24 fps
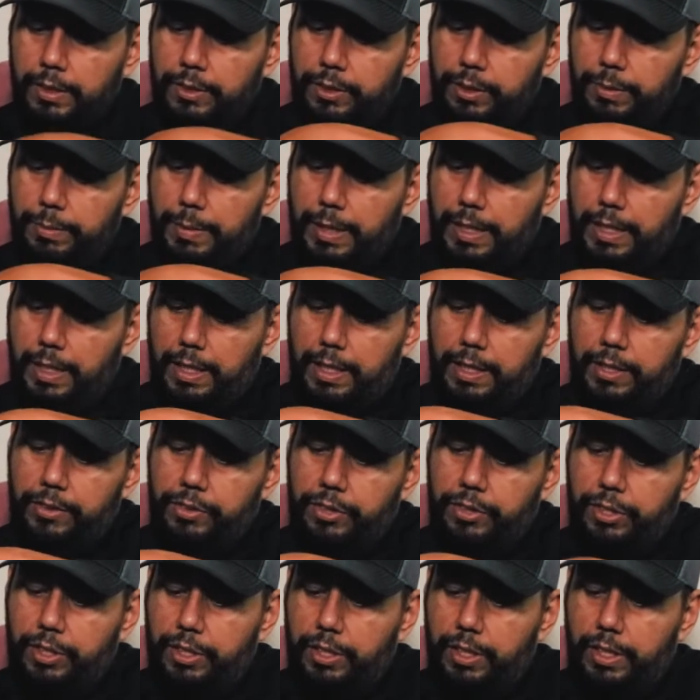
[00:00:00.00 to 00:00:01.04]
to make it
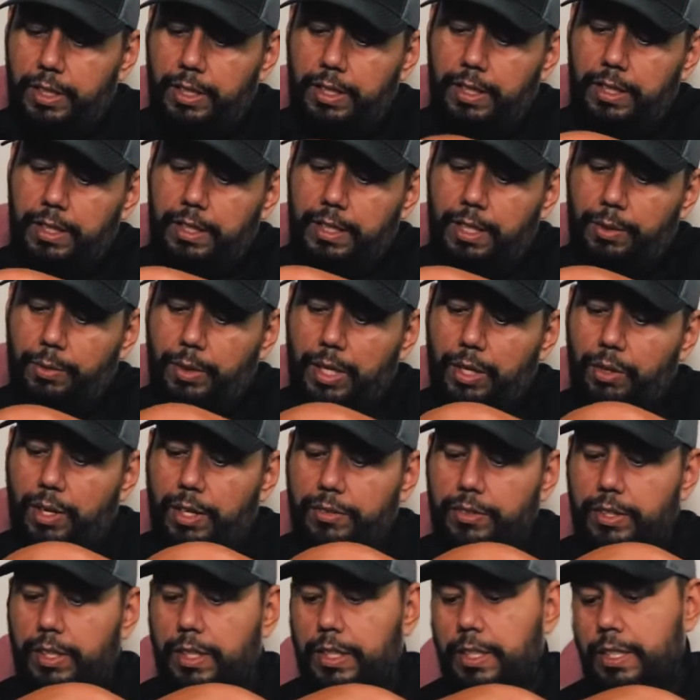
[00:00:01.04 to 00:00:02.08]
easier to eat. That way I don't
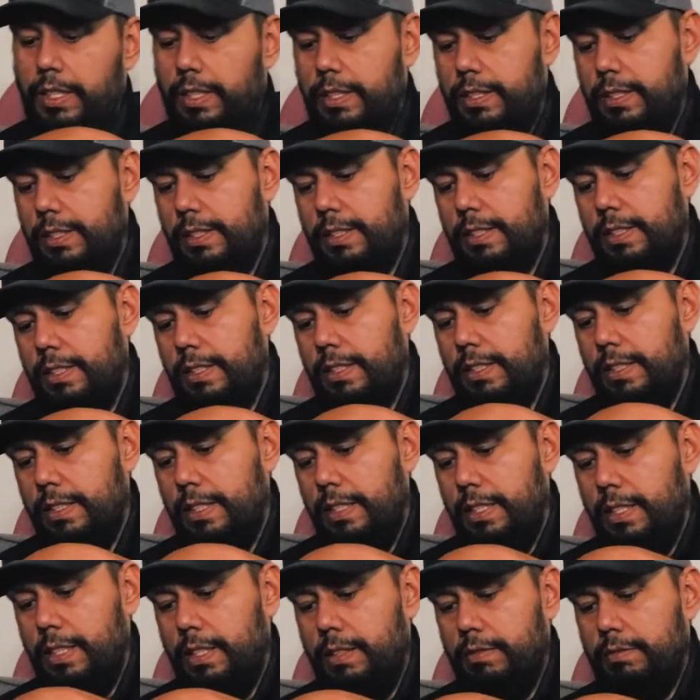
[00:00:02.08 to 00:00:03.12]
have to,
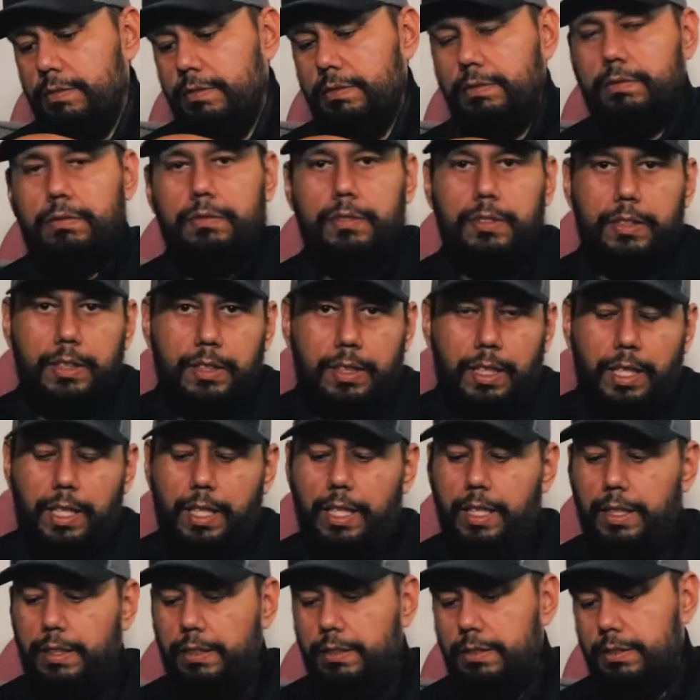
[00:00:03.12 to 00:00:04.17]
you know,
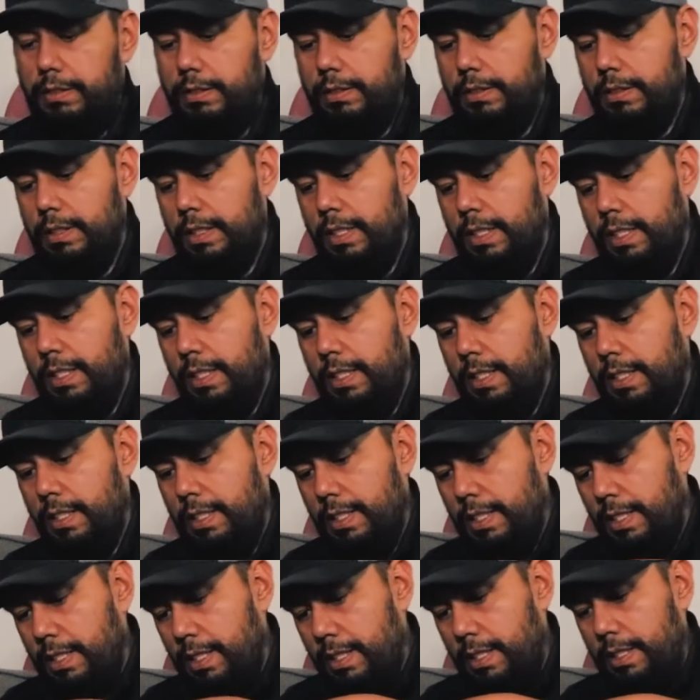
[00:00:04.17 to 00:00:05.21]
cut,
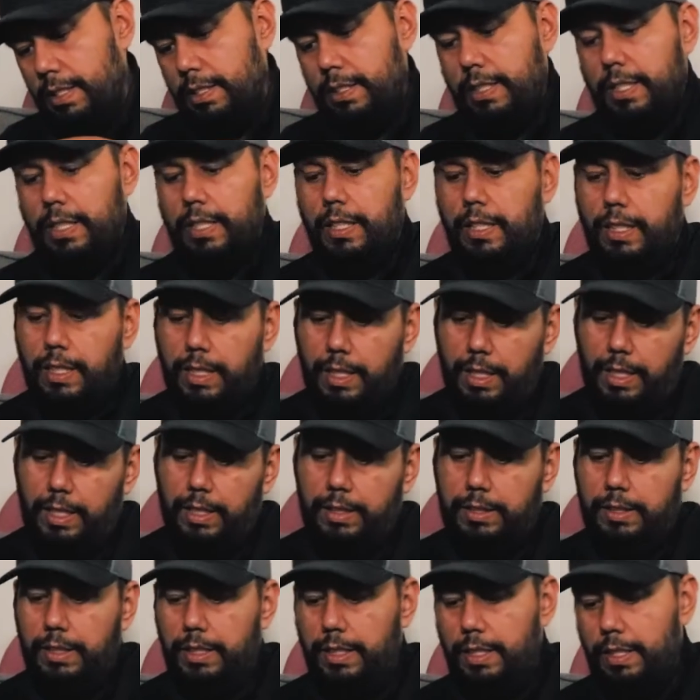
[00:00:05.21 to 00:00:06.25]
eat,
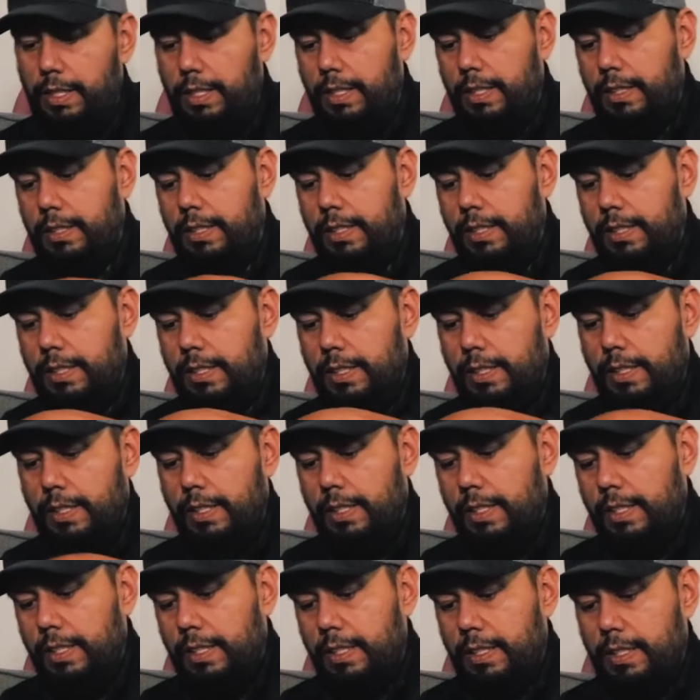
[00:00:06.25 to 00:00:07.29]
cut, eat,
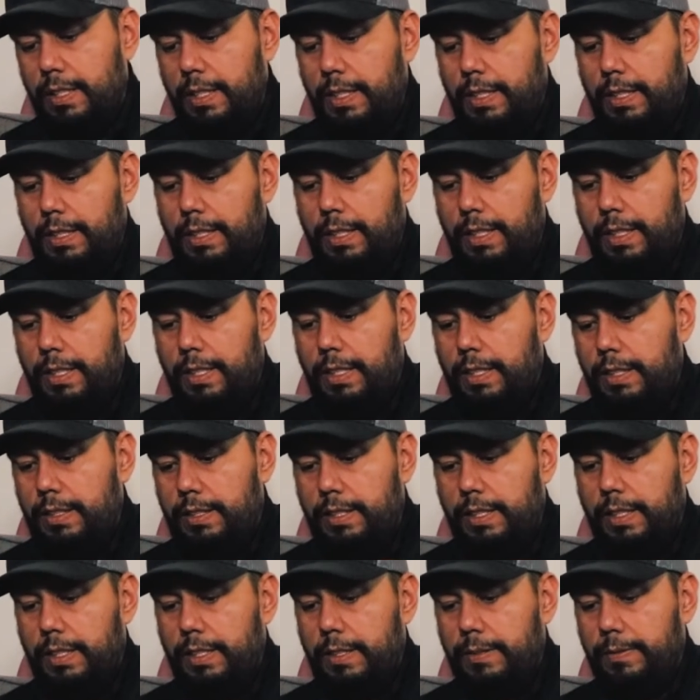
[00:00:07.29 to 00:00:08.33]
cut,
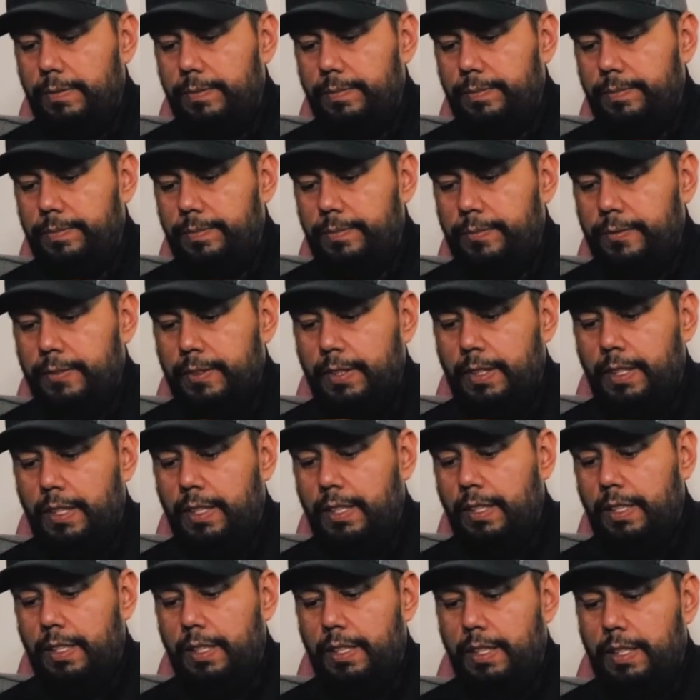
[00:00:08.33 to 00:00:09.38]
eat.
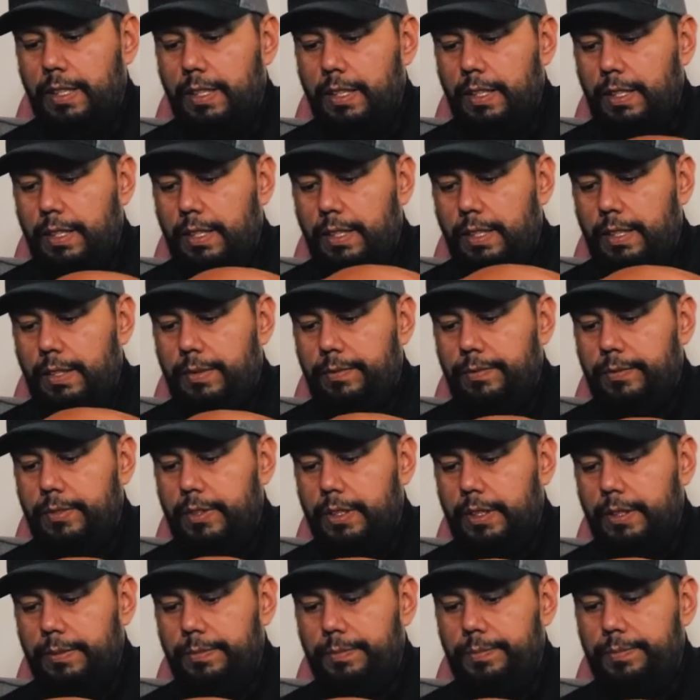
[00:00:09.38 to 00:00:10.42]
You know, so